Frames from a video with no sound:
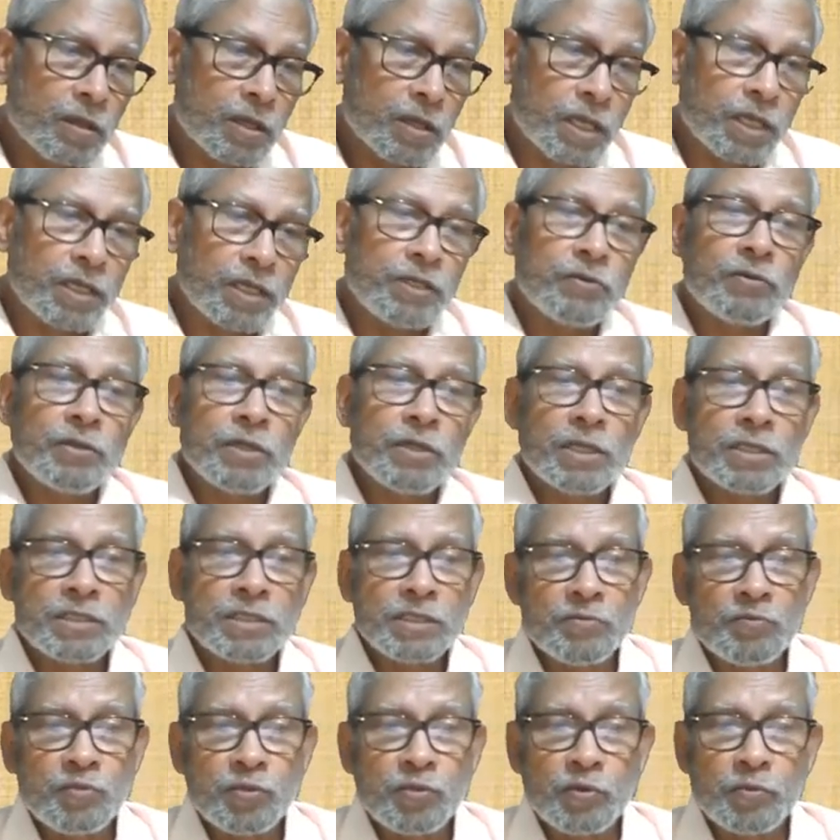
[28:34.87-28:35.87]

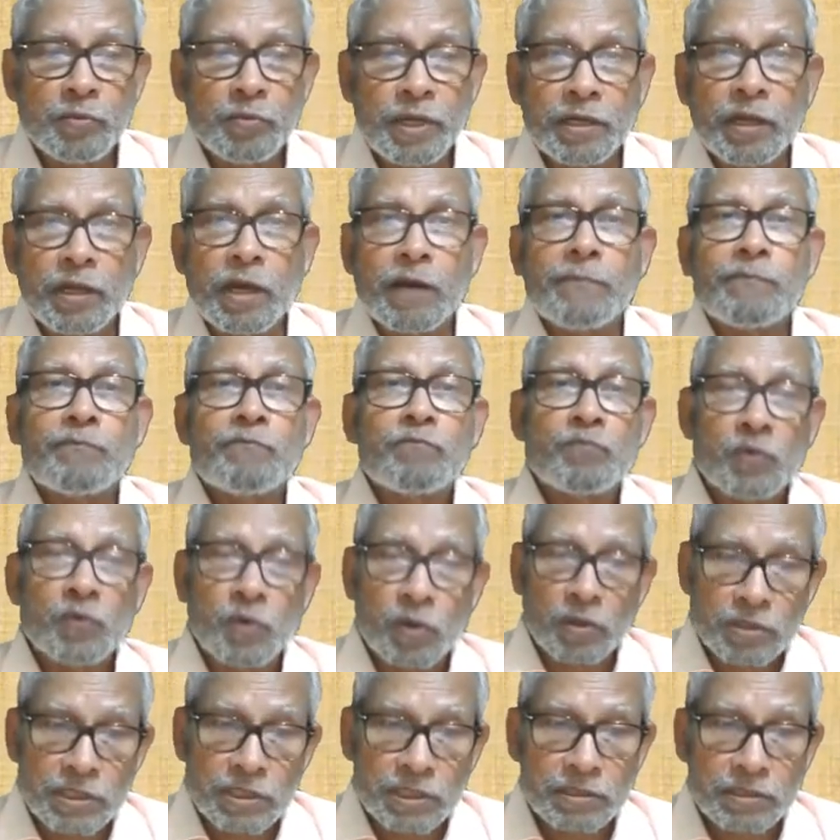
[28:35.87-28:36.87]
Continuous improvement of
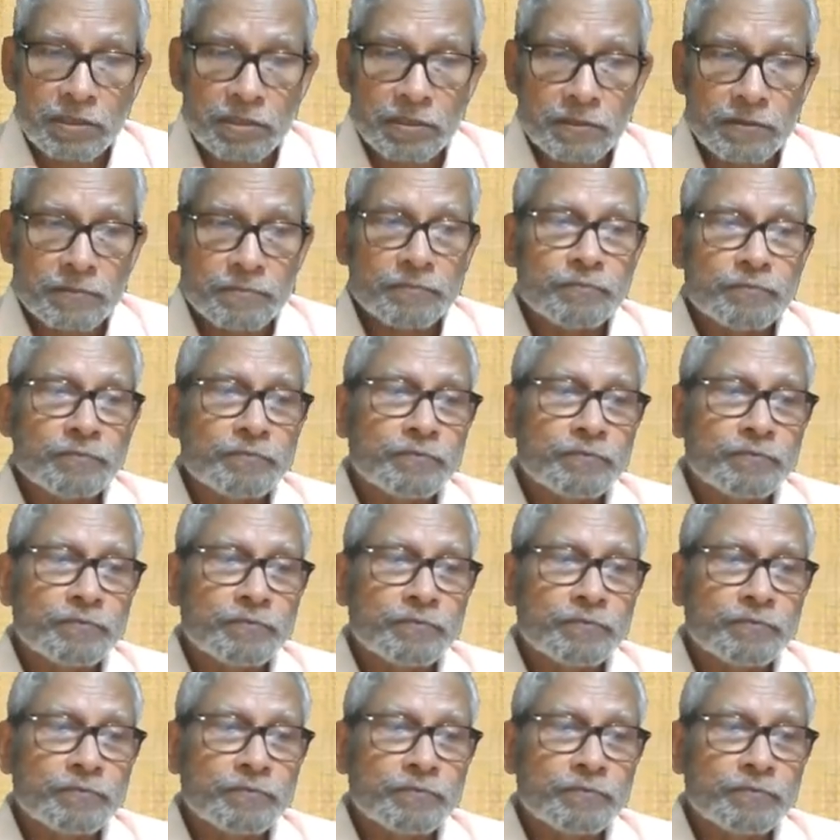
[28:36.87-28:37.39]
process,